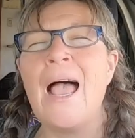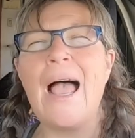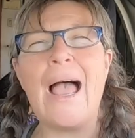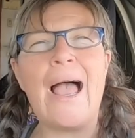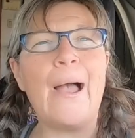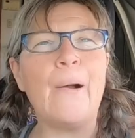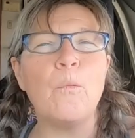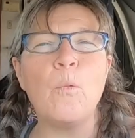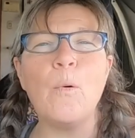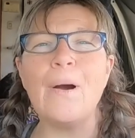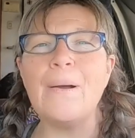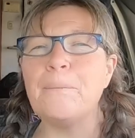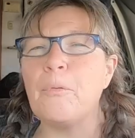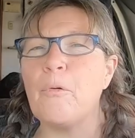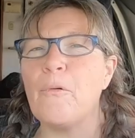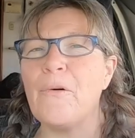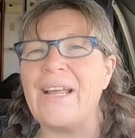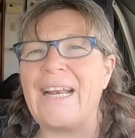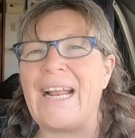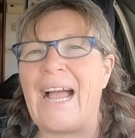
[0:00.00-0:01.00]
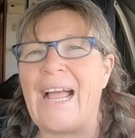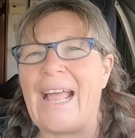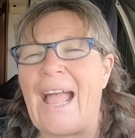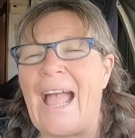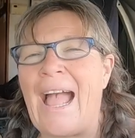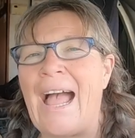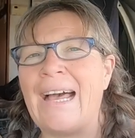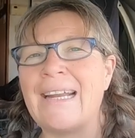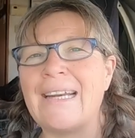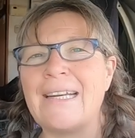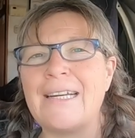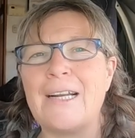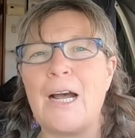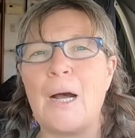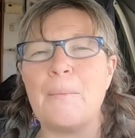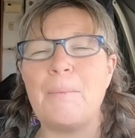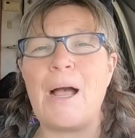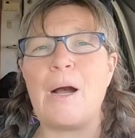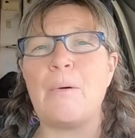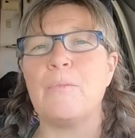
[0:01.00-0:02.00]
At one point, I added
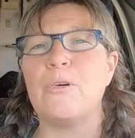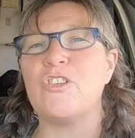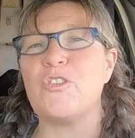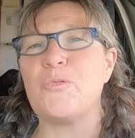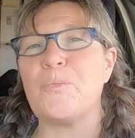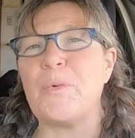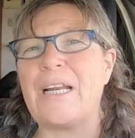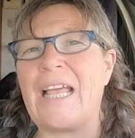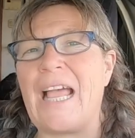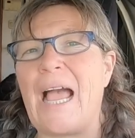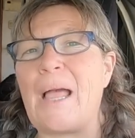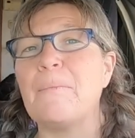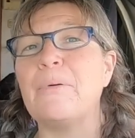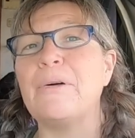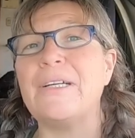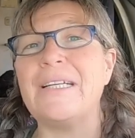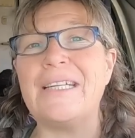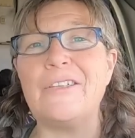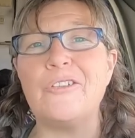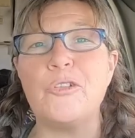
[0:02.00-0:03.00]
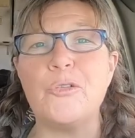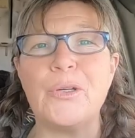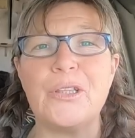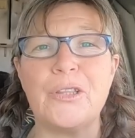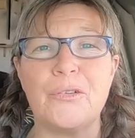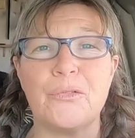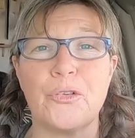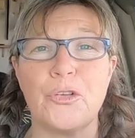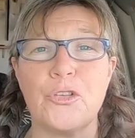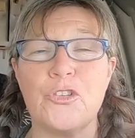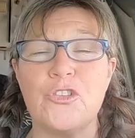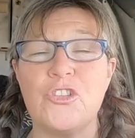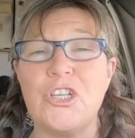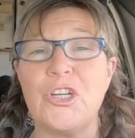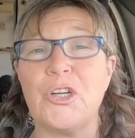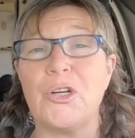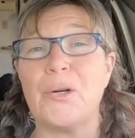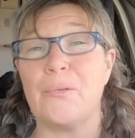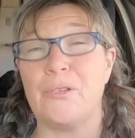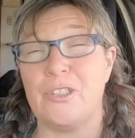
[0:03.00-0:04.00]
up how much money I put into it the first
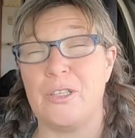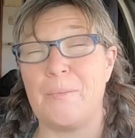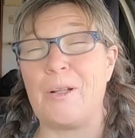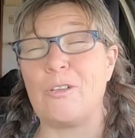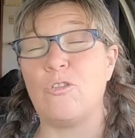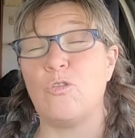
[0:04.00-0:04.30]
year, and it was about